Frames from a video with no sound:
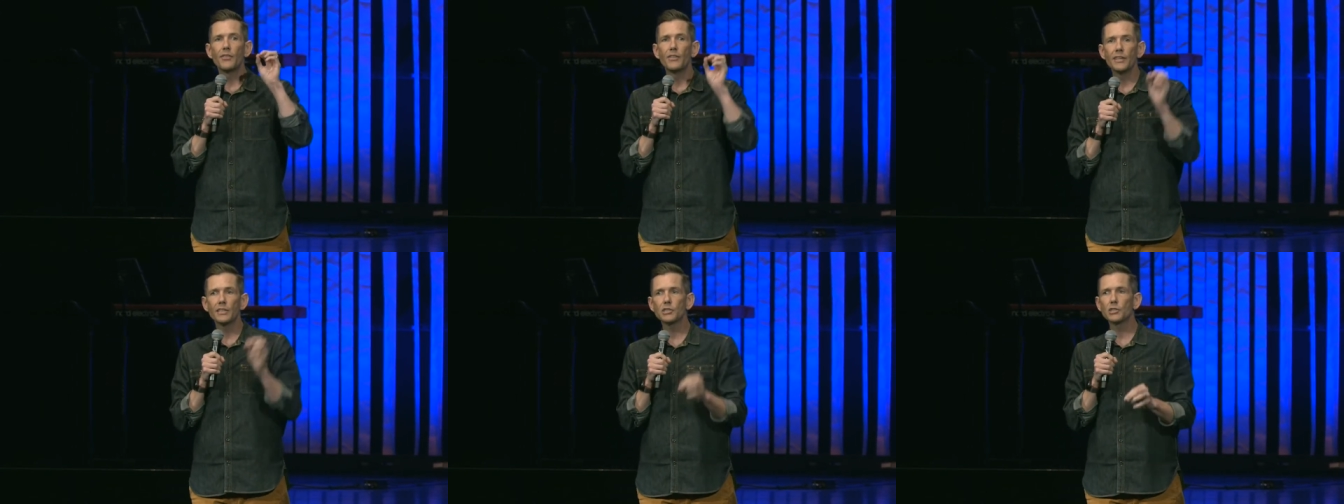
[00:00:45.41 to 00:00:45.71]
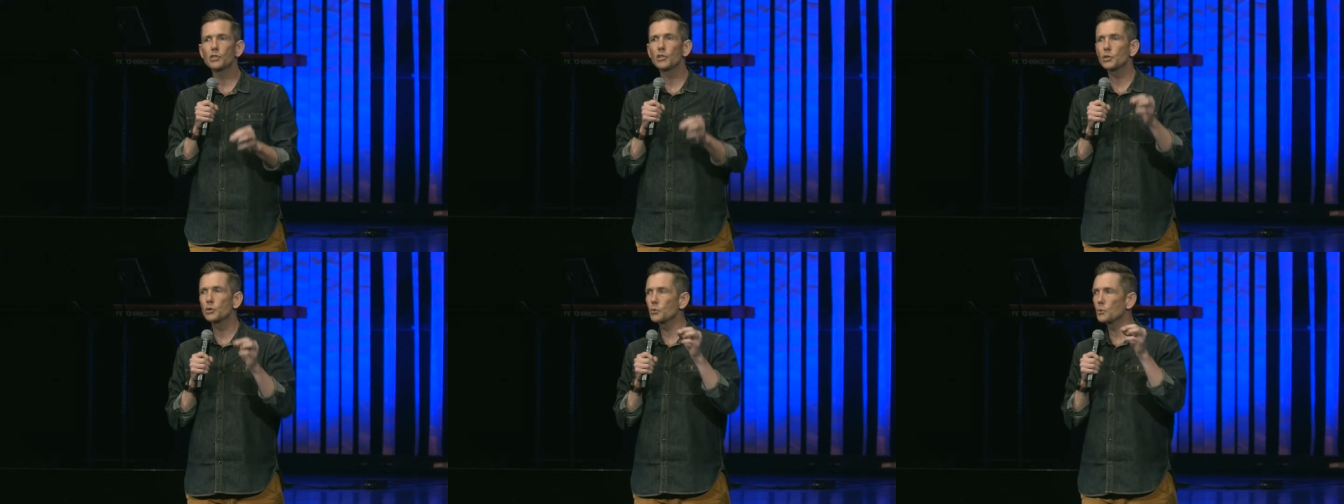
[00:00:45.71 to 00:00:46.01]
this
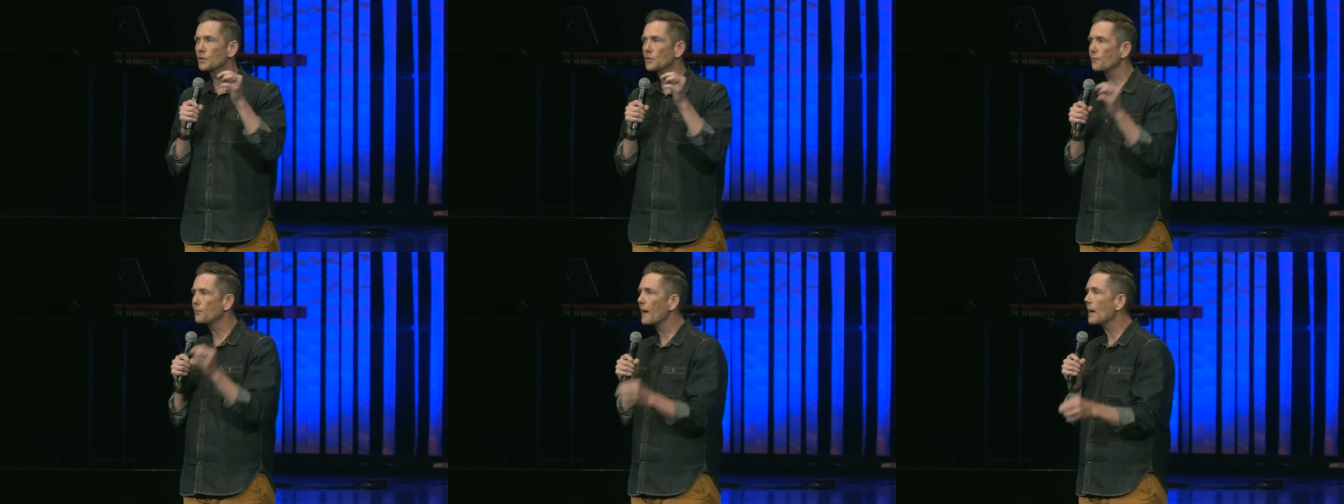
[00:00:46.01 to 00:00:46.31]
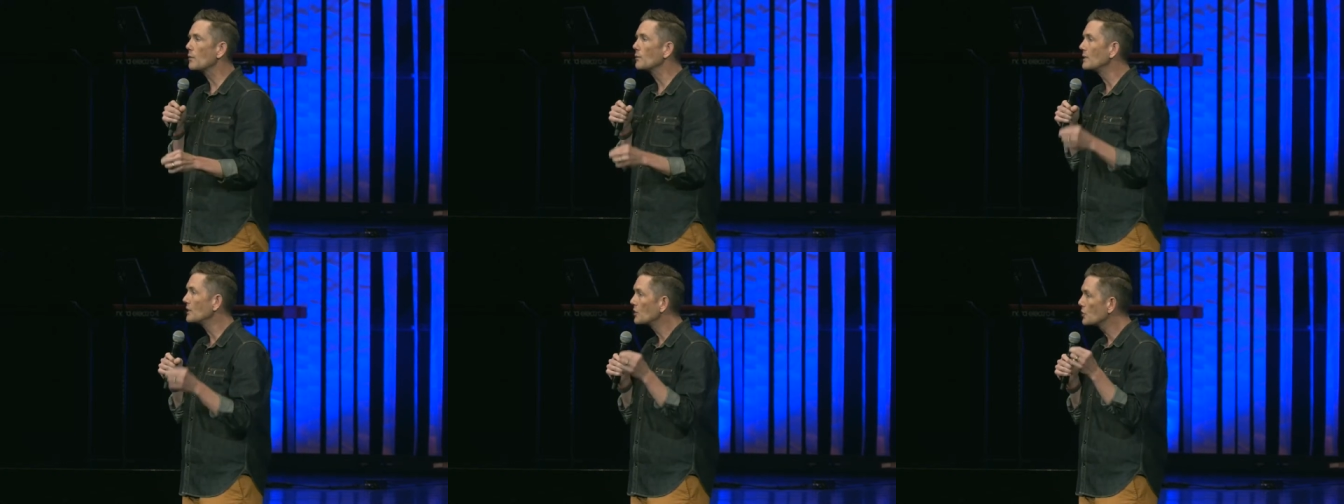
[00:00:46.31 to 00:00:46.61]
church was
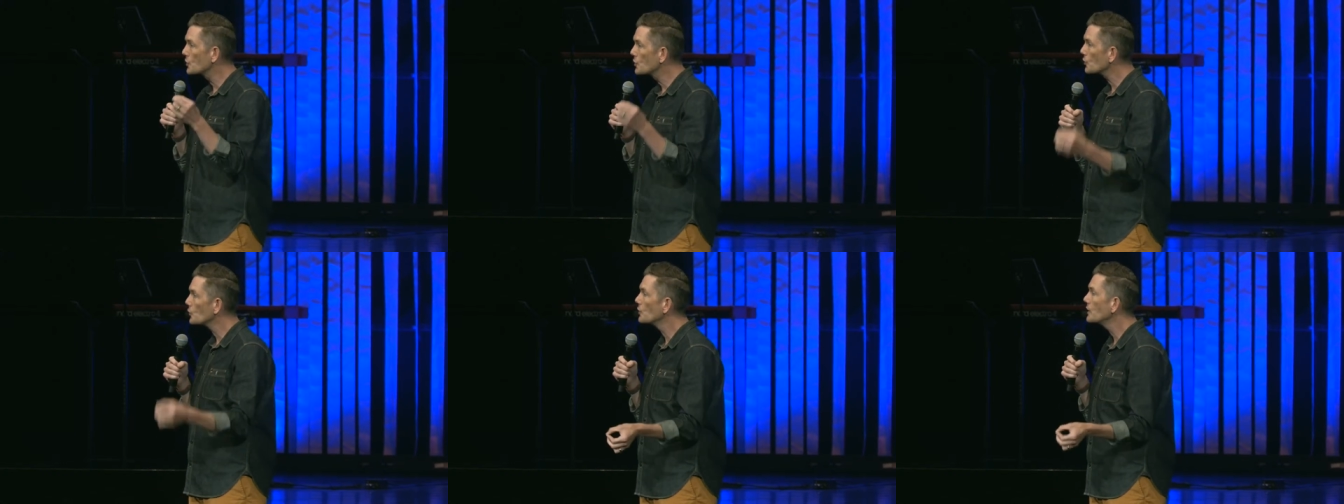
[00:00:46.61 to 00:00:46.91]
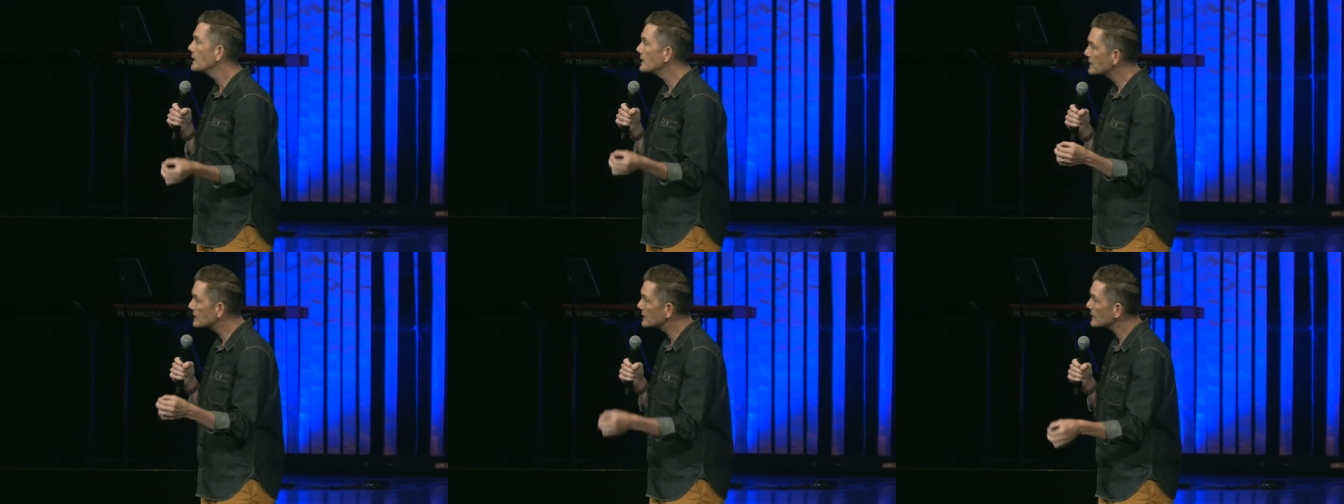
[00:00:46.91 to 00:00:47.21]
founded
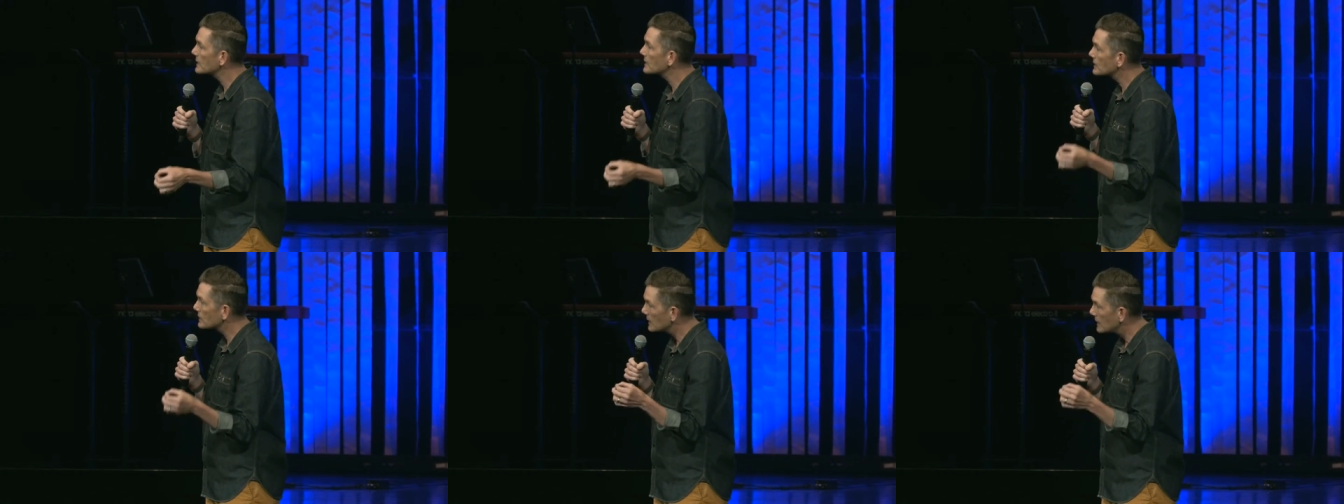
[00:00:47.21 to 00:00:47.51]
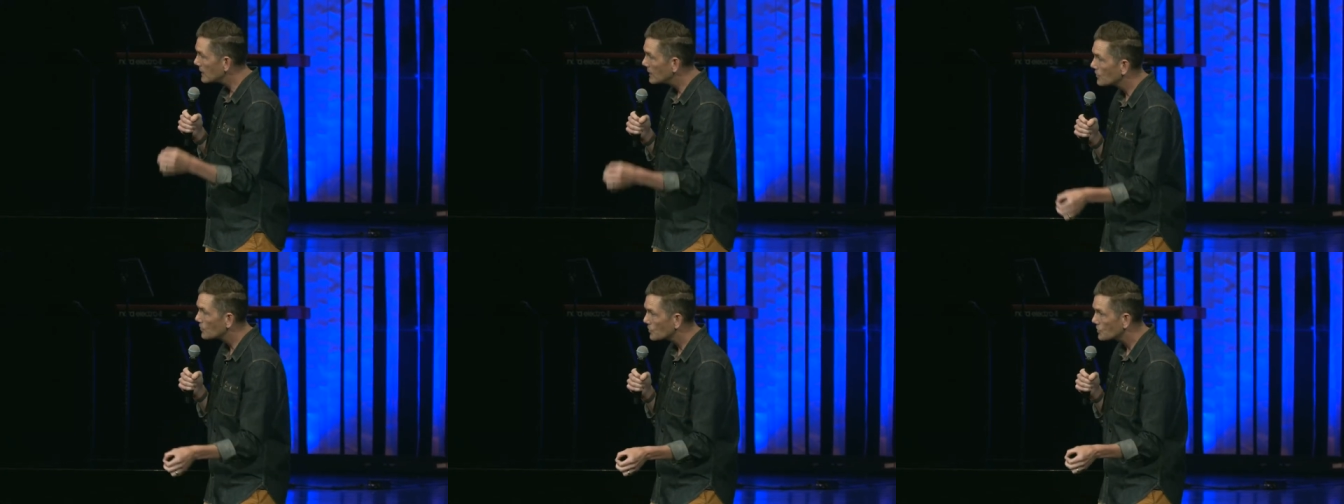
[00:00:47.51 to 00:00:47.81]
36
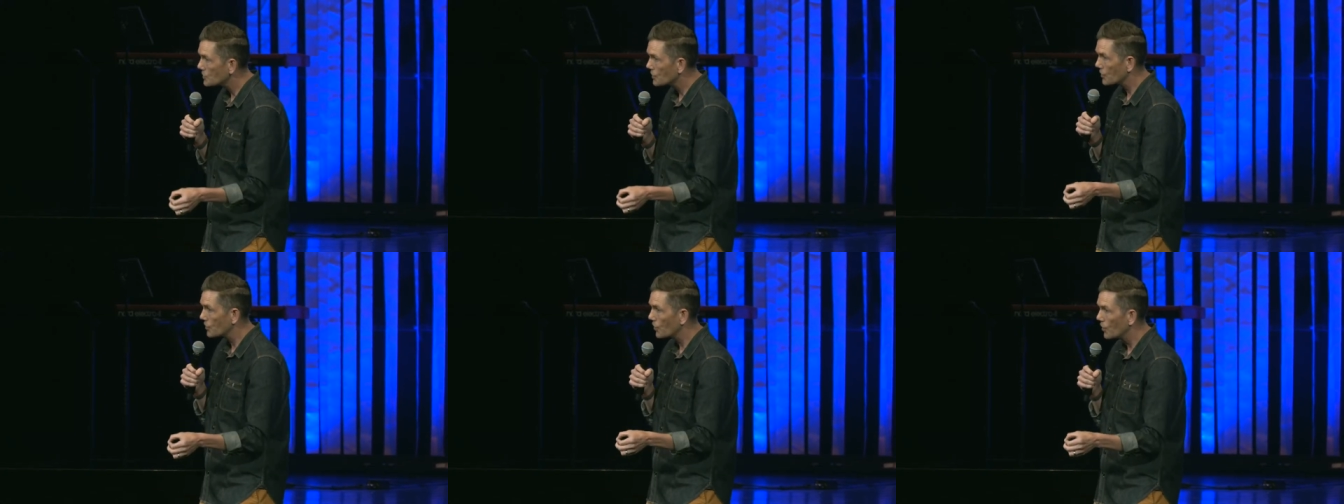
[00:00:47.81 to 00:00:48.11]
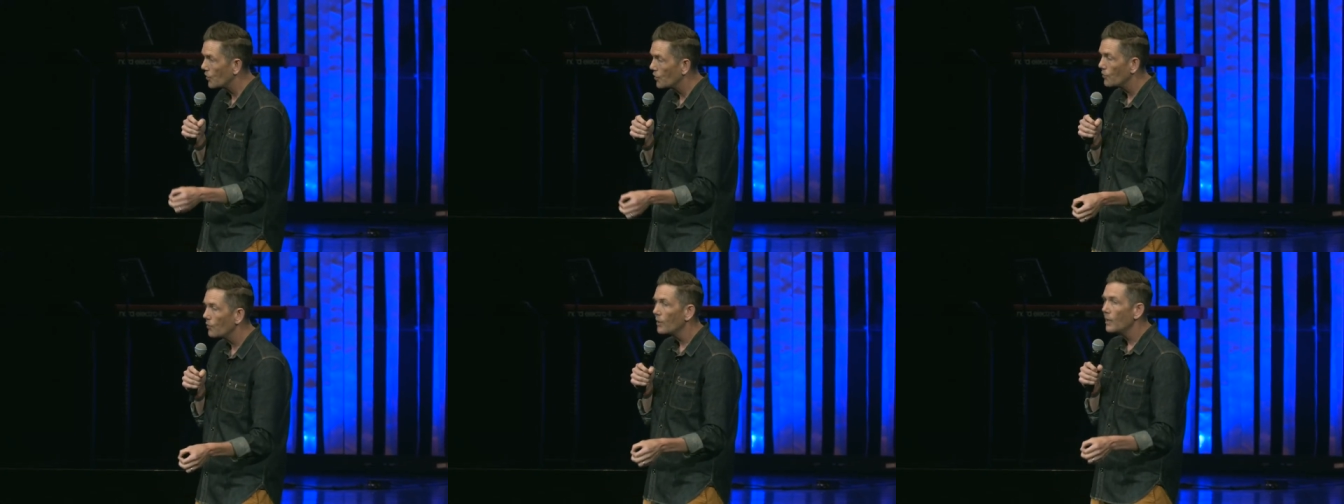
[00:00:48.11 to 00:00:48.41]
years
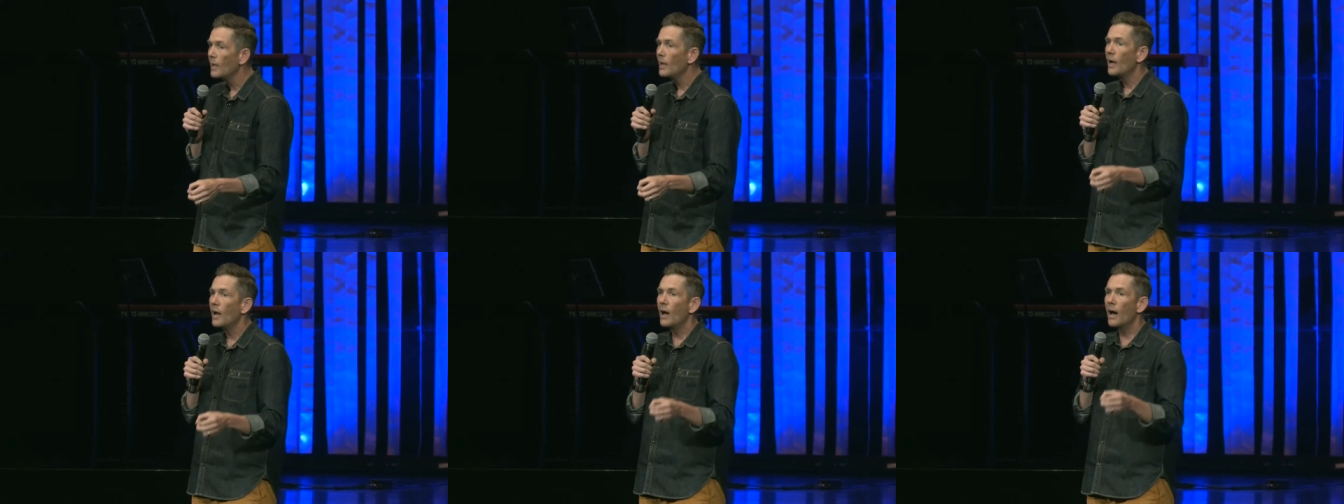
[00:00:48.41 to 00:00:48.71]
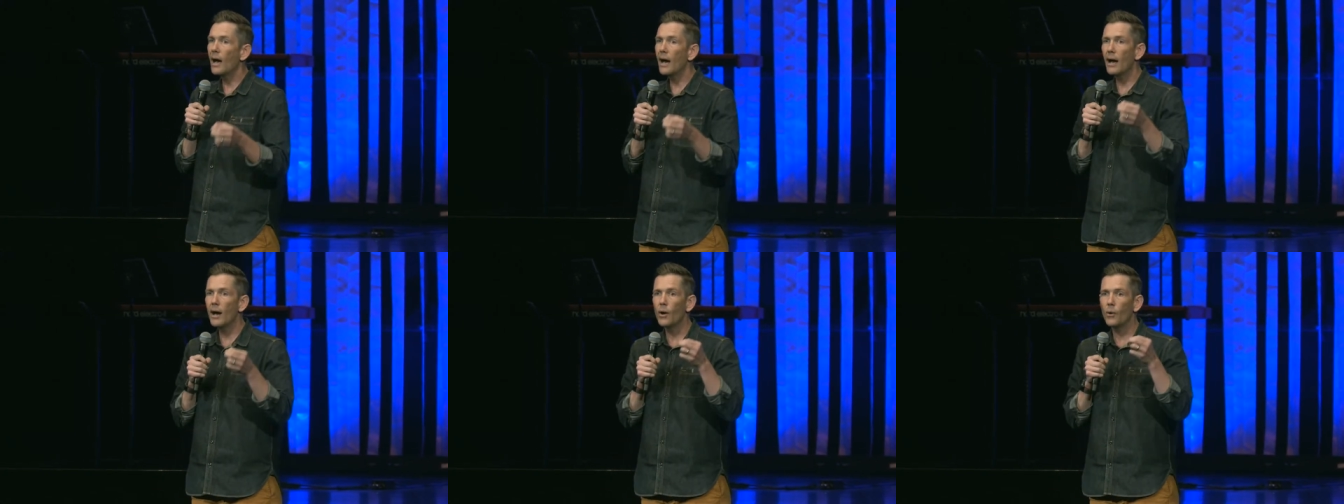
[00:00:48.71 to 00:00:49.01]
ago
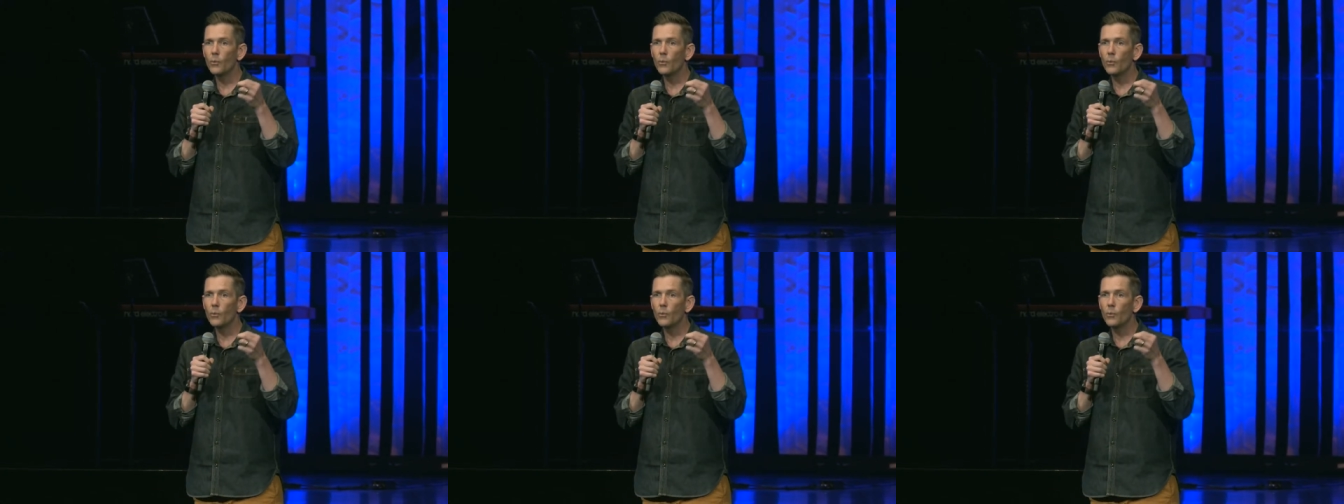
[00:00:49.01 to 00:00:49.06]
uh,